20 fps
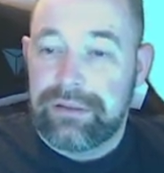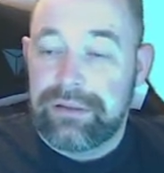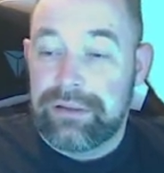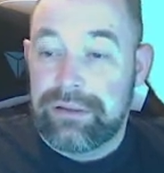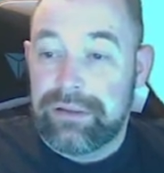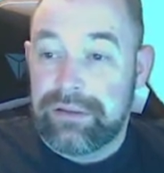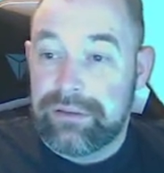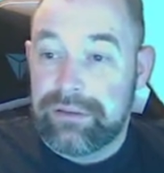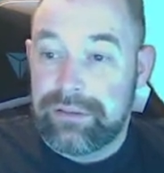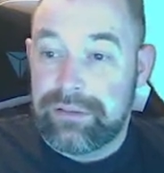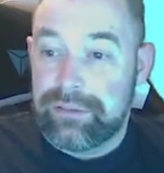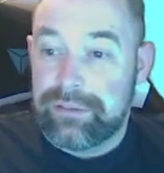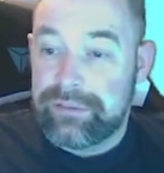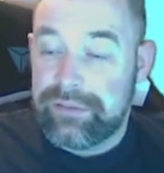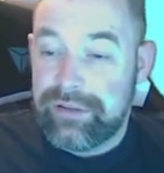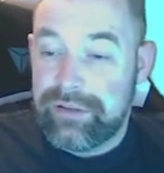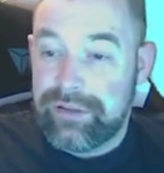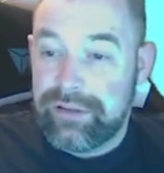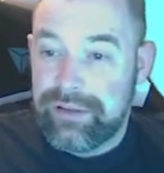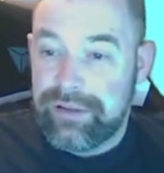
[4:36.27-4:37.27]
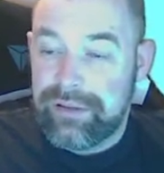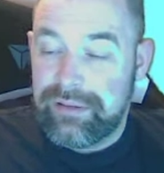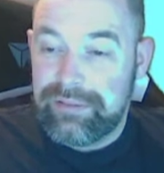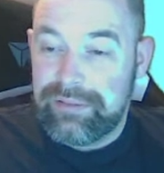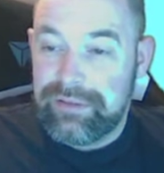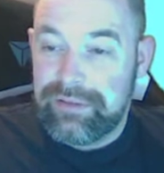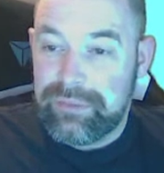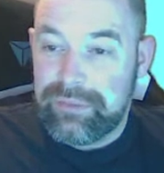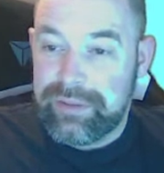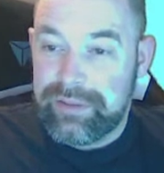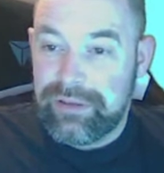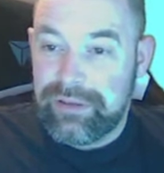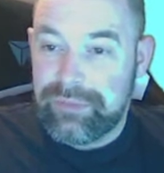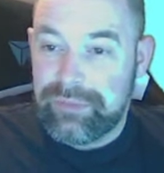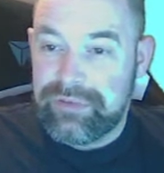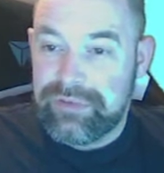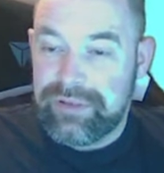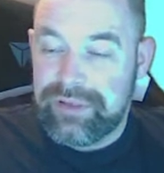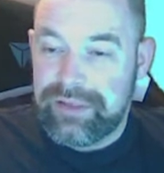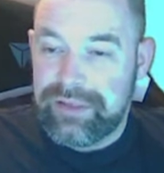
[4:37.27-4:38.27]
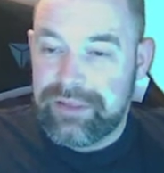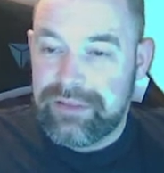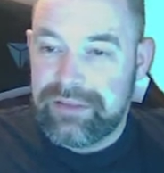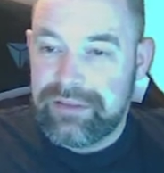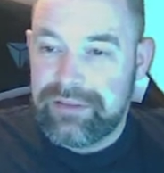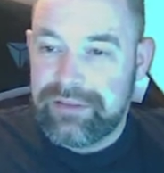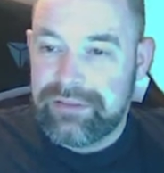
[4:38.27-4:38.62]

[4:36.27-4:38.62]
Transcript: oh dear, I need to wake up today.